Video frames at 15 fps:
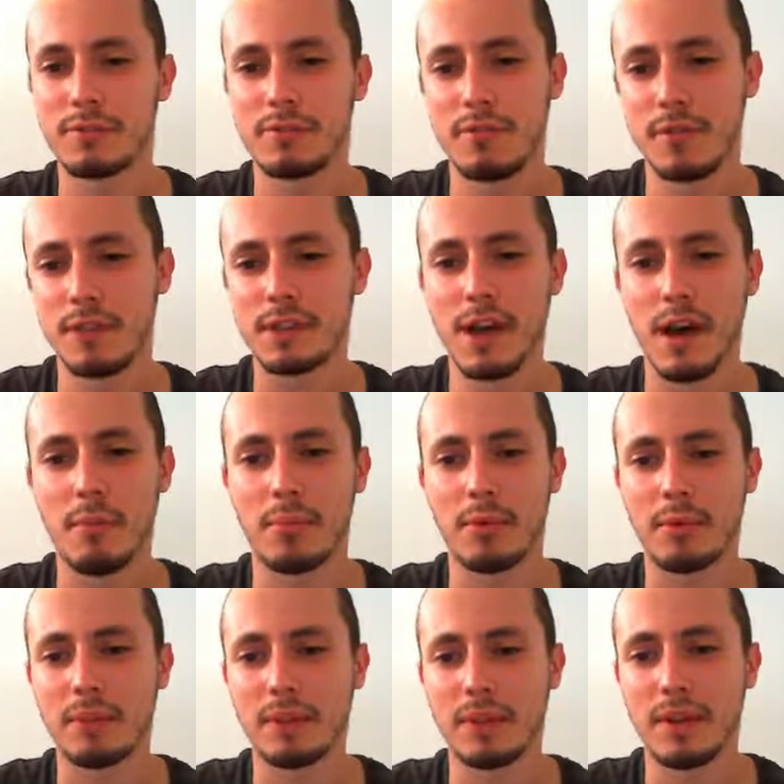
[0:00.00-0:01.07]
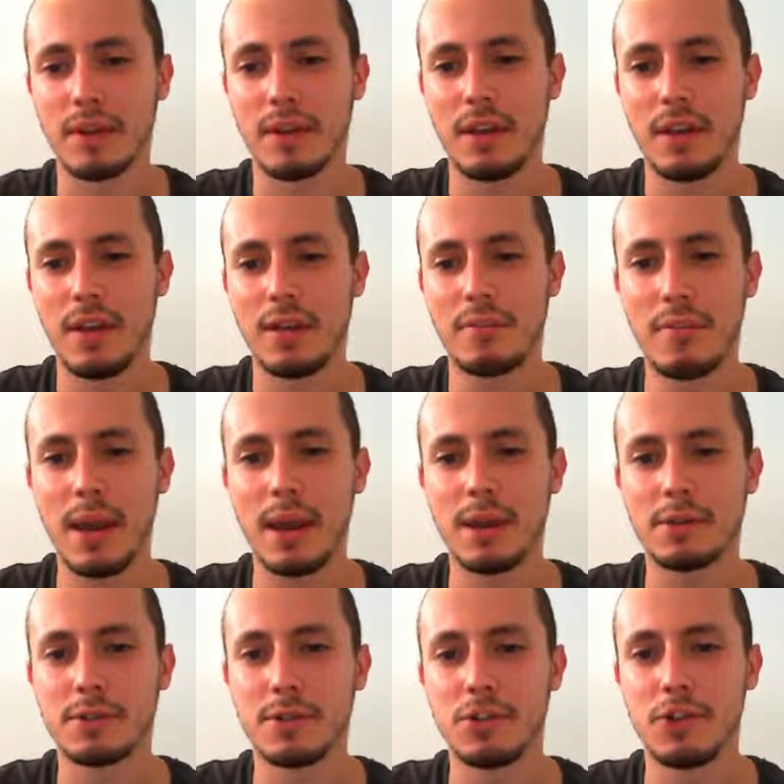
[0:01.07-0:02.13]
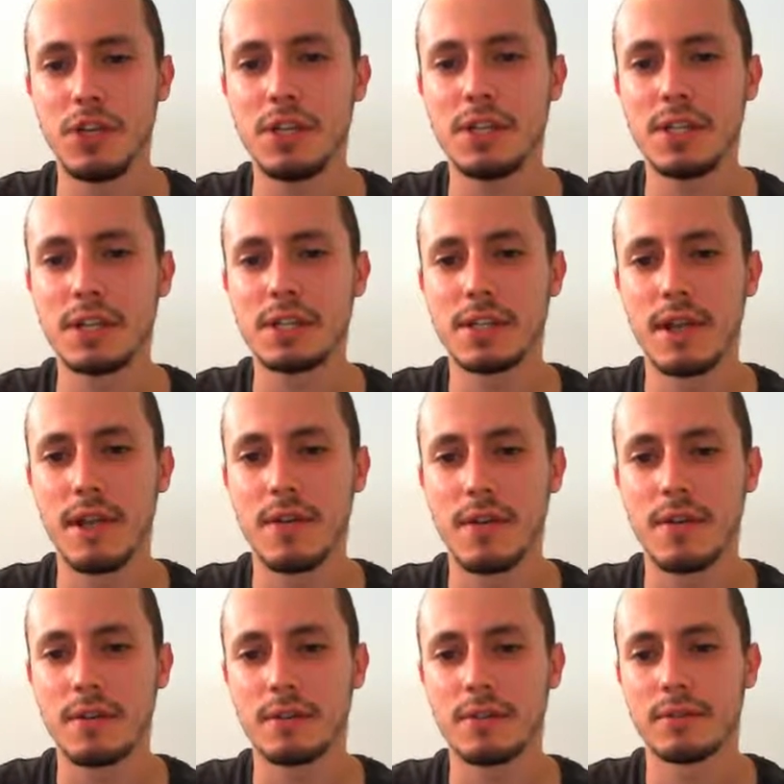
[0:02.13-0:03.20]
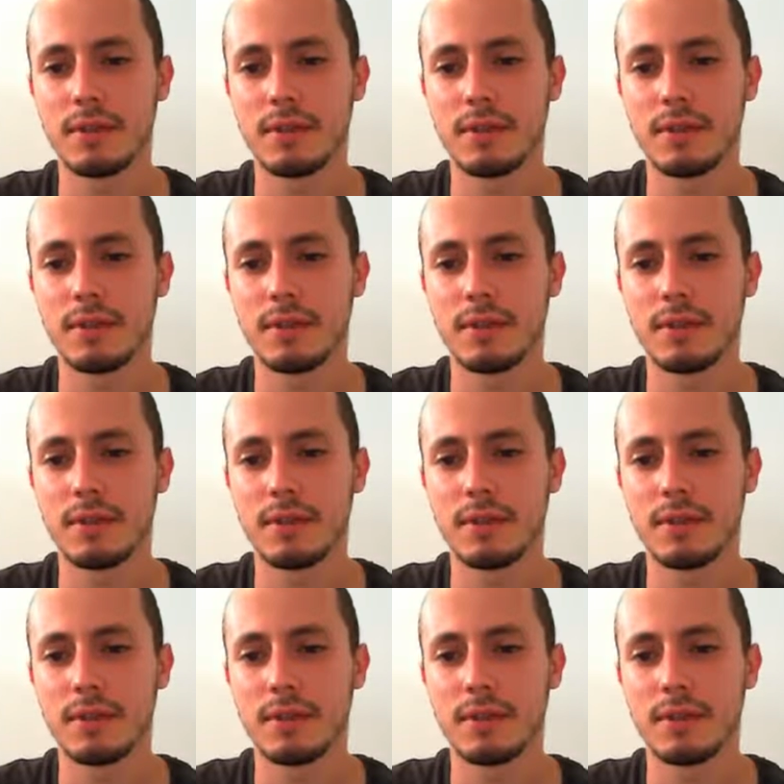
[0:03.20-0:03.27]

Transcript: For example, if queen goes to g6 here,